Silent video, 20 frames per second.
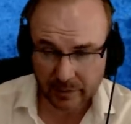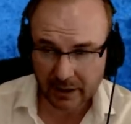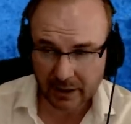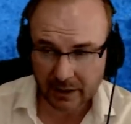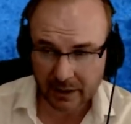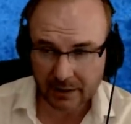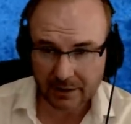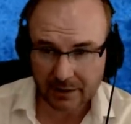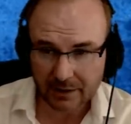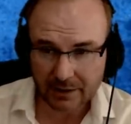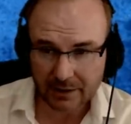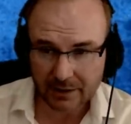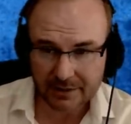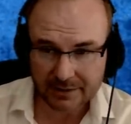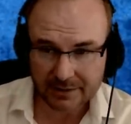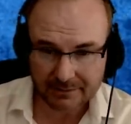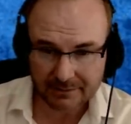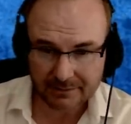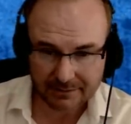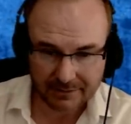be
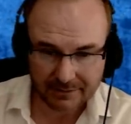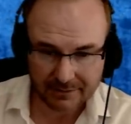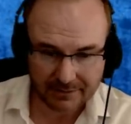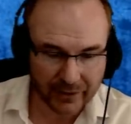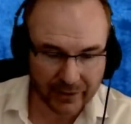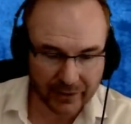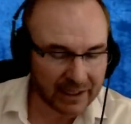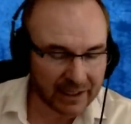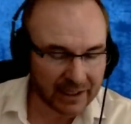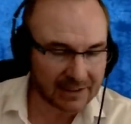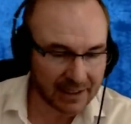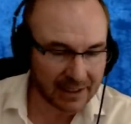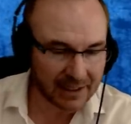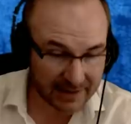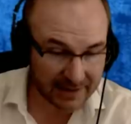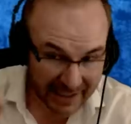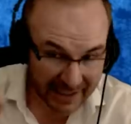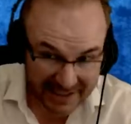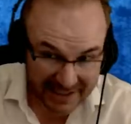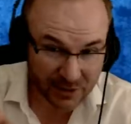recognized
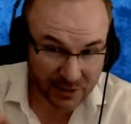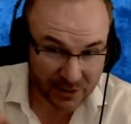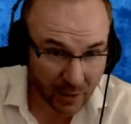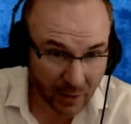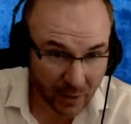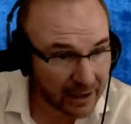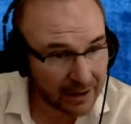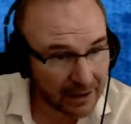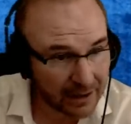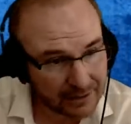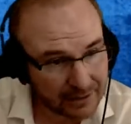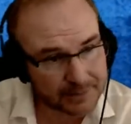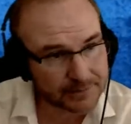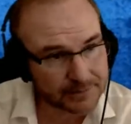as he's the one,